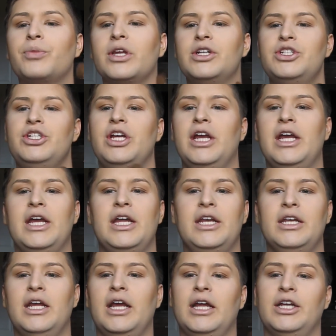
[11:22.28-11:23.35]

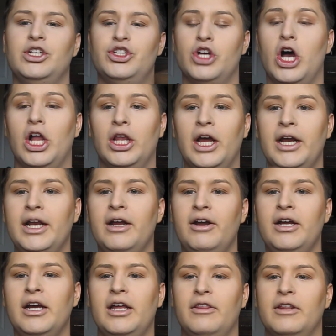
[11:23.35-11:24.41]
chin and jawline
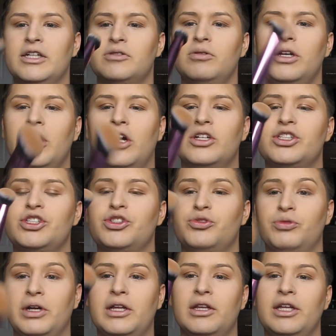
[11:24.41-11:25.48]
area. And this one I'll
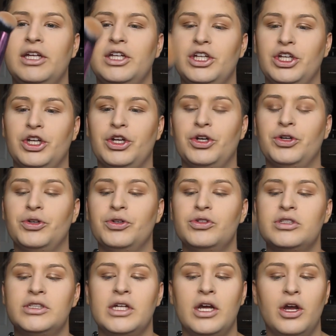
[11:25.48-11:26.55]
strictly
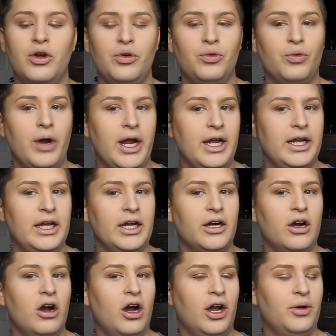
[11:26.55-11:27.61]
use right here
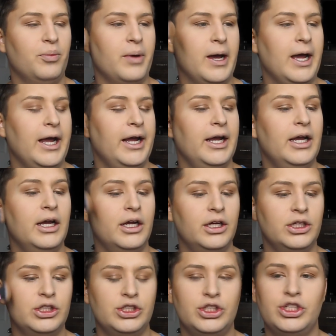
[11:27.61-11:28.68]
on my
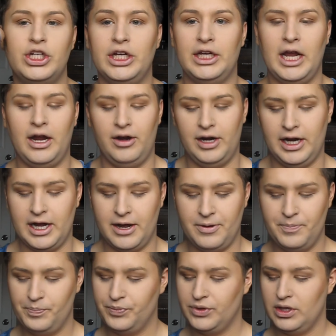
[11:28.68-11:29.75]
cheek
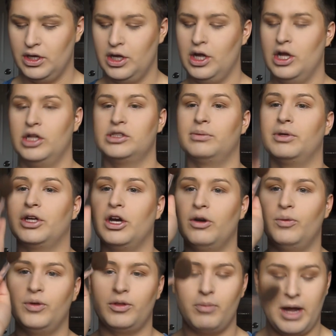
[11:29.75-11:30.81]
area. I'm gonna go
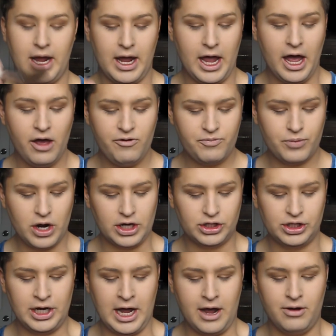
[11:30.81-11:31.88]
in with my e.l.f.
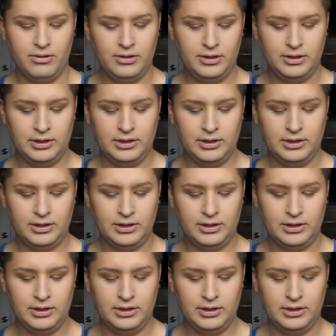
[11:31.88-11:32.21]
brush now